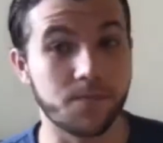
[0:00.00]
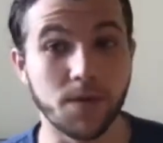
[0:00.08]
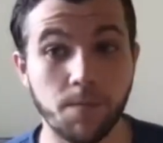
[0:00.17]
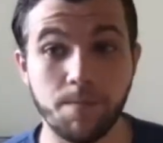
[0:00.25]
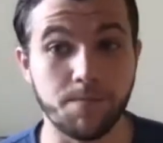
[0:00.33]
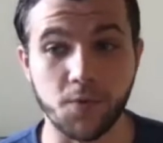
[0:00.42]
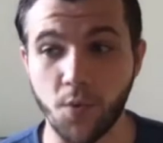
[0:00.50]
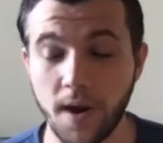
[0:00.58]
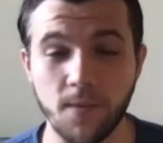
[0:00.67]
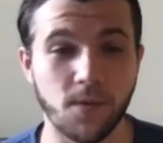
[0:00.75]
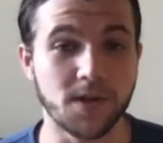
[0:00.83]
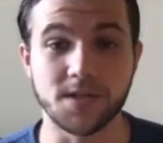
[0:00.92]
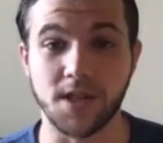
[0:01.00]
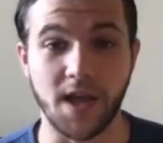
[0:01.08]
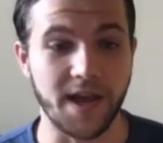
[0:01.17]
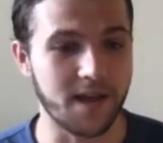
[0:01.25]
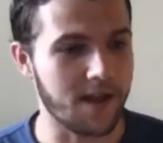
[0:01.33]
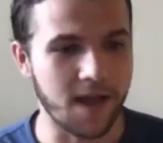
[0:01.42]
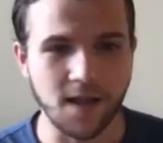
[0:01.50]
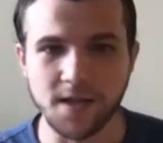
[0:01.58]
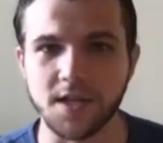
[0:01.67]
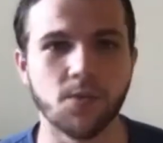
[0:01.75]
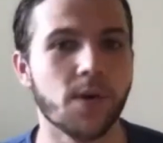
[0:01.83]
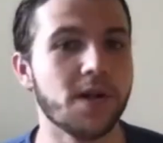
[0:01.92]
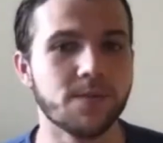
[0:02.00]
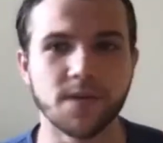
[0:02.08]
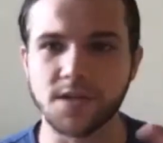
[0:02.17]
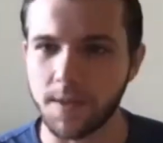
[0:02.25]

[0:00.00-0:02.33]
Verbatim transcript: the great ones, like Ellington arrangements,